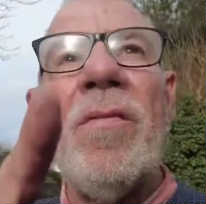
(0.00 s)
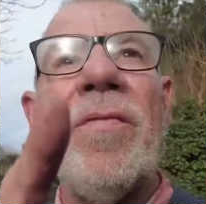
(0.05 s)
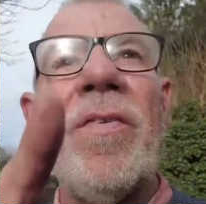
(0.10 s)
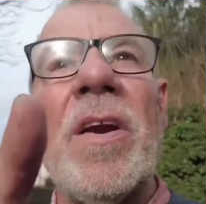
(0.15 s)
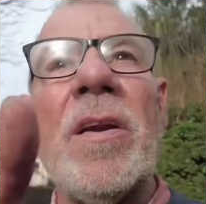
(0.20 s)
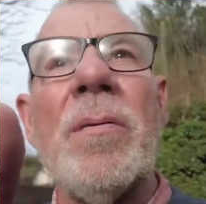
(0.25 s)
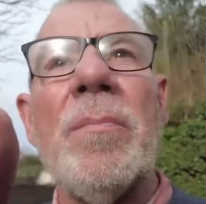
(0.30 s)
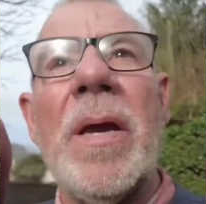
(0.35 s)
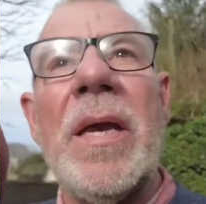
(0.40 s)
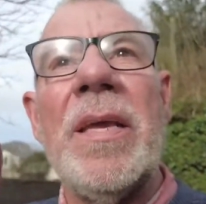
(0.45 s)
in
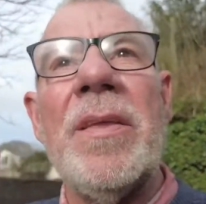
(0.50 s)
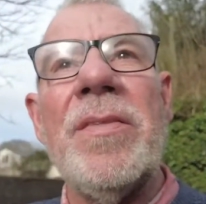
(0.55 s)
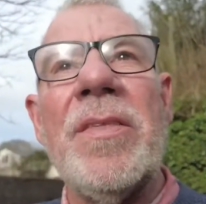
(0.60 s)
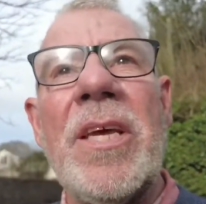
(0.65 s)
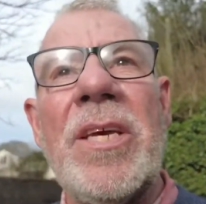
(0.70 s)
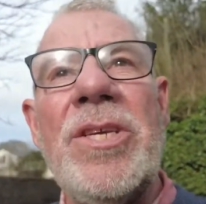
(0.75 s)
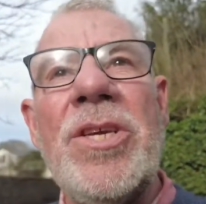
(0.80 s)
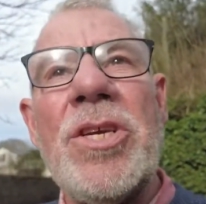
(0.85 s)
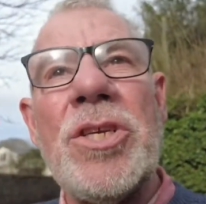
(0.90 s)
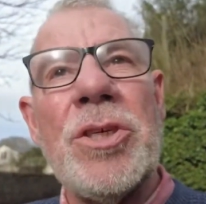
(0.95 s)
front of me,
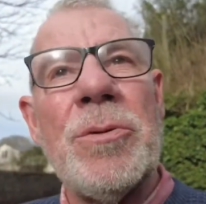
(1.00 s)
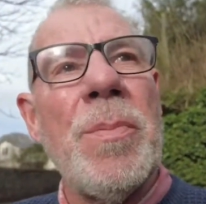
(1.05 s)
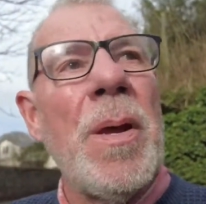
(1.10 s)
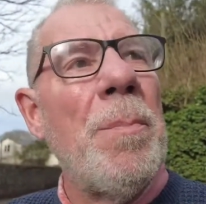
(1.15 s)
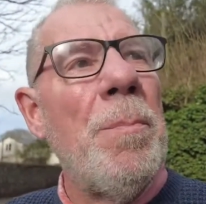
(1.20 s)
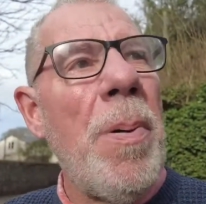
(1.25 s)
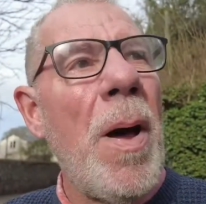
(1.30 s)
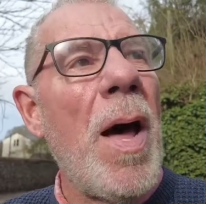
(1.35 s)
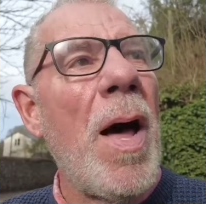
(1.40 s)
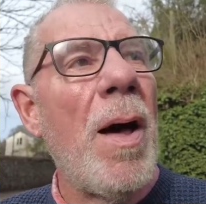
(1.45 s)
there used to be a
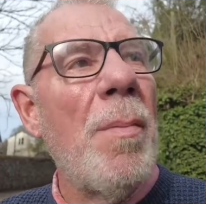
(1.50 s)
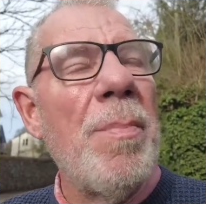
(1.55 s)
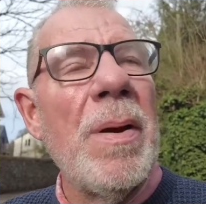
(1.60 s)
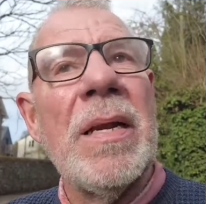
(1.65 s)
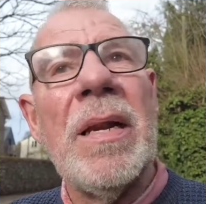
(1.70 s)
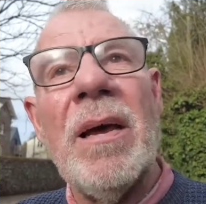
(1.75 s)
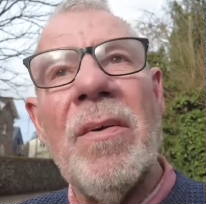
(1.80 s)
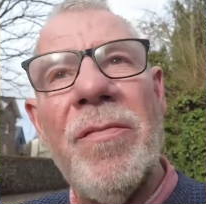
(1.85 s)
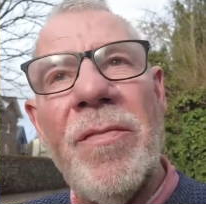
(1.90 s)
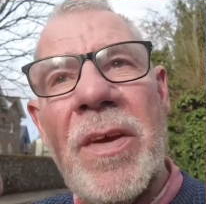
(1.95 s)
pub,
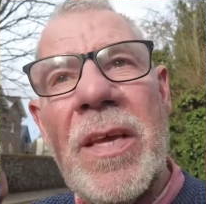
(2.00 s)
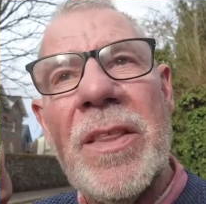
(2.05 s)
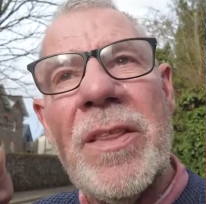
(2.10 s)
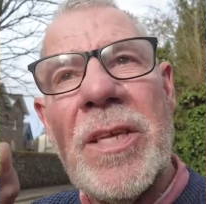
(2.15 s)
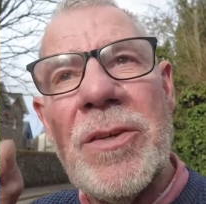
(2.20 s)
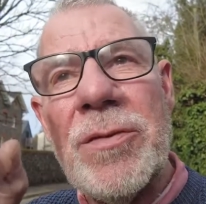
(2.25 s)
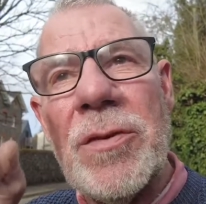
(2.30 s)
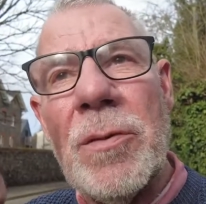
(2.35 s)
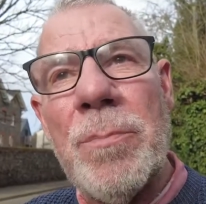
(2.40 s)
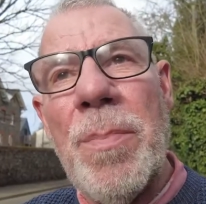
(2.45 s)
and I think
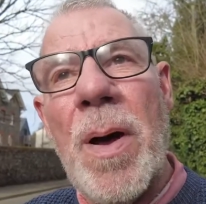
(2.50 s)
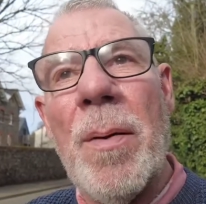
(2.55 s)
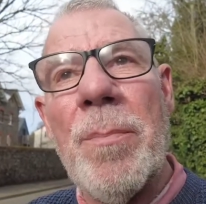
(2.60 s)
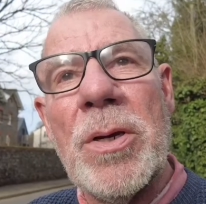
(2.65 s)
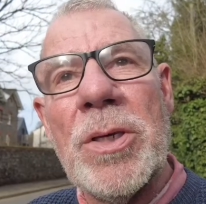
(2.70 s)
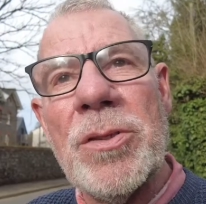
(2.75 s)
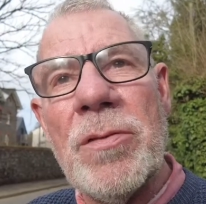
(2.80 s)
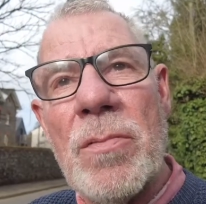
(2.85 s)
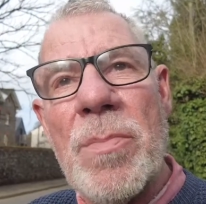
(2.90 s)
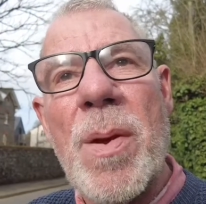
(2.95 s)
this was a pub
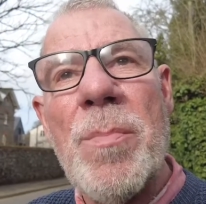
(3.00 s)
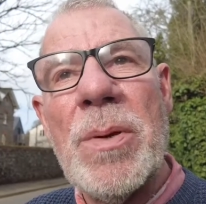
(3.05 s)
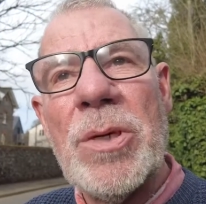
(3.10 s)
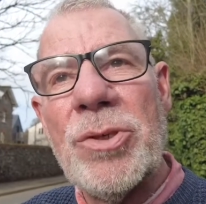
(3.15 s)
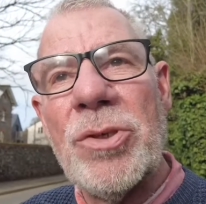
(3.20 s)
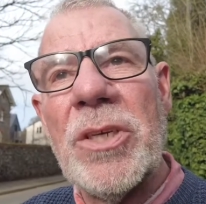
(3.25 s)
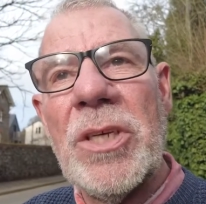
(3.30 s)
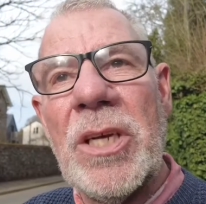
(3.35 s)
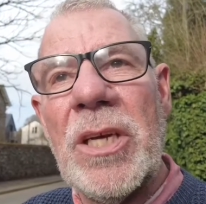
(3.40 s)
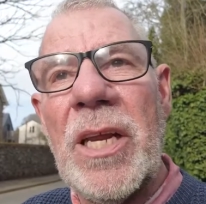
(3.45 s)
because I remember
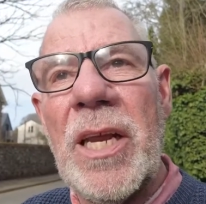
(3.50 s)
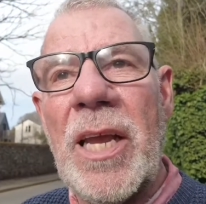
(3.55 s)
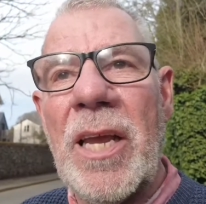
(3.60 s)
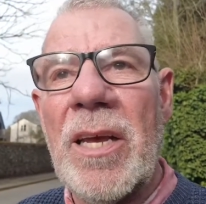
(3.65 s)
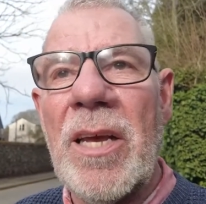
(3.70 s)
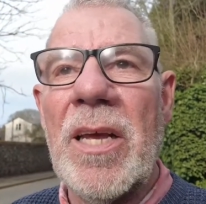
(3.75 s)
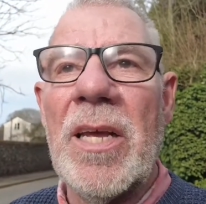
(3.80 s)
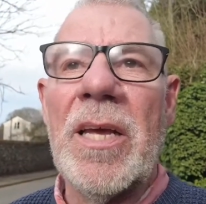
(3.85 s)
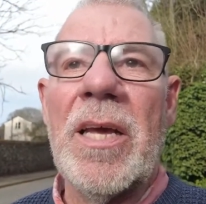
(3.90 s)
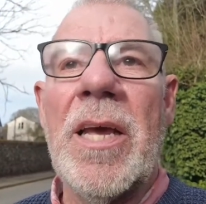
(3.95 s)
drinking here
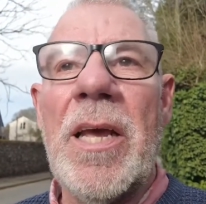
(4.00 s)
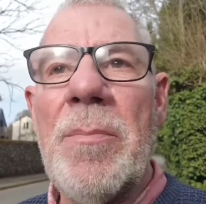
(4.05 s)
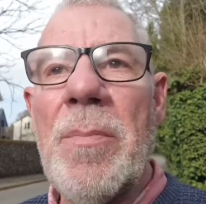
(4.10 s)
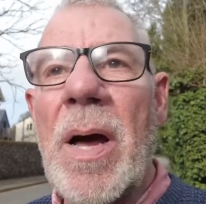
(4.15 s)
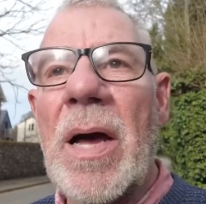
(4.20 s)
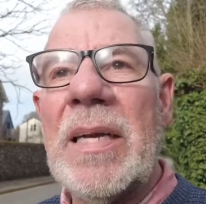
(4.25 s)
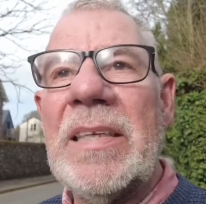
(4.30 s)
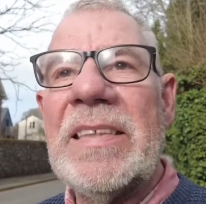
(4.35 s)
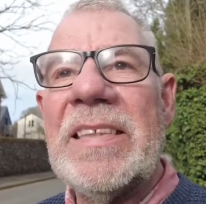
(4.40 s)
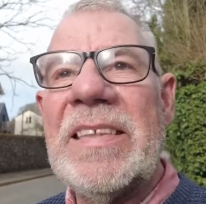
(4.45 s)
in
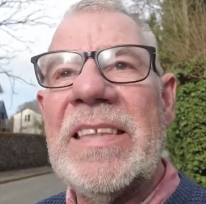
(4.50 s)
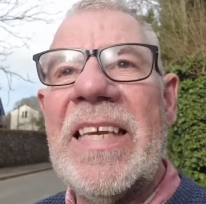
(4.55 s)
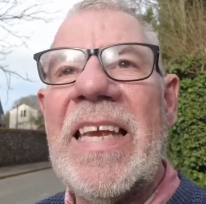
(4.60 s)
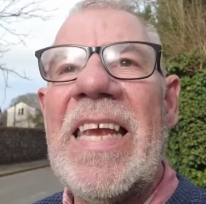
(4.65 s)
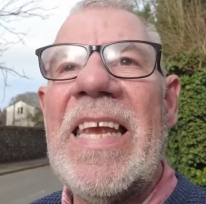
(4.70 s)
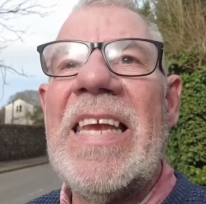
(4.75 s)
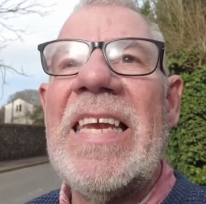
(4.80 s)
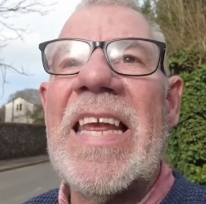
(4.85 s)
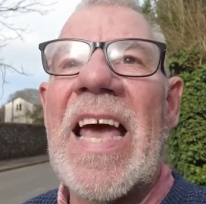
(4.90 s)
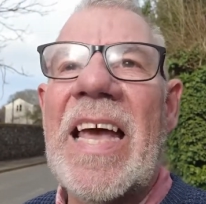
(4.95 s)
my
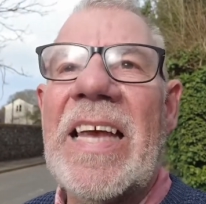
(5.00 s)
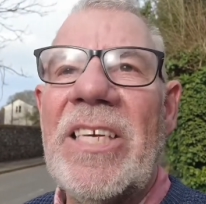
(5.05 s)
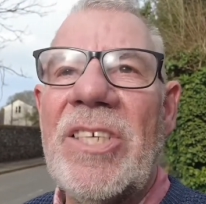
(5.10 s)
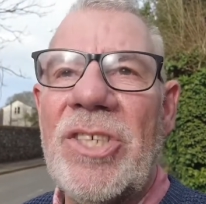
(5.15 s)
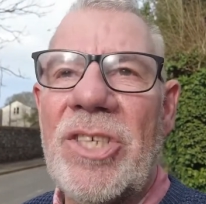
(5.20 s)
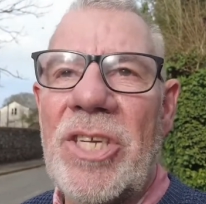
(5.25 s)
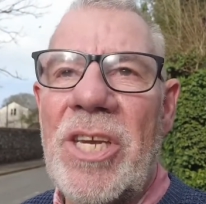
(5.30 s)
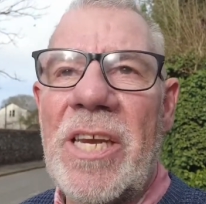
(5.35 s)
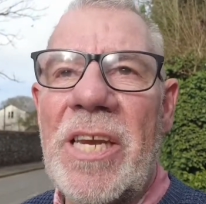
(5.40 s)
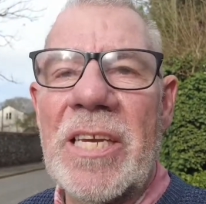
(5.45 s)

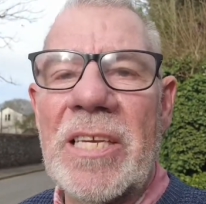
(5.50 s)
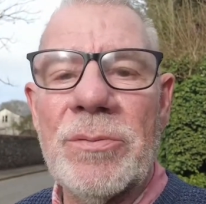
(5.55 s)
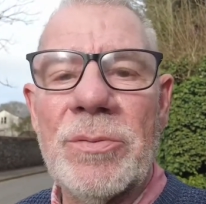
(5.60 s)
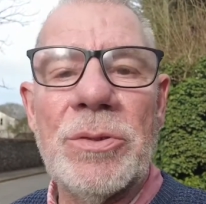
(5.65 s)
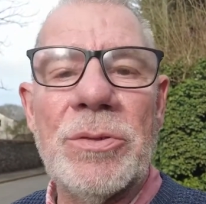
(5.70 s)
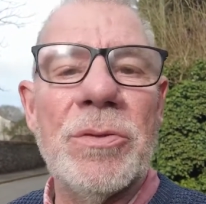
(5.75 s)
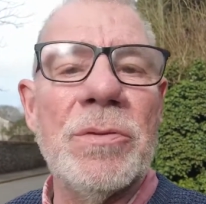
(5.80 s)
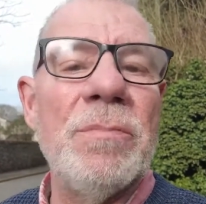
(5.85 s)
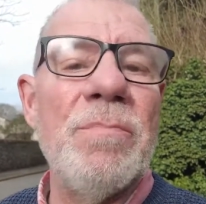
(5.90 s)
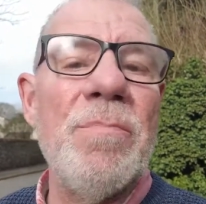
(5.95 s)
teenage years, which was